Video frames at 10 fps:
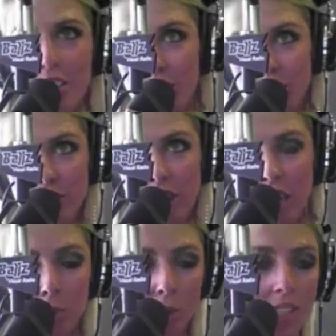I don't know if you've got
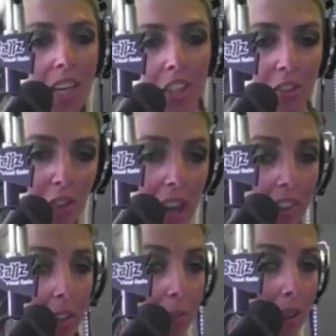any more, Sash. You've
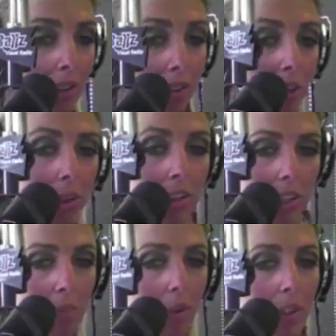traveled a bit through your
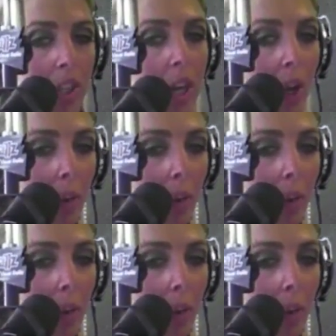motorsport.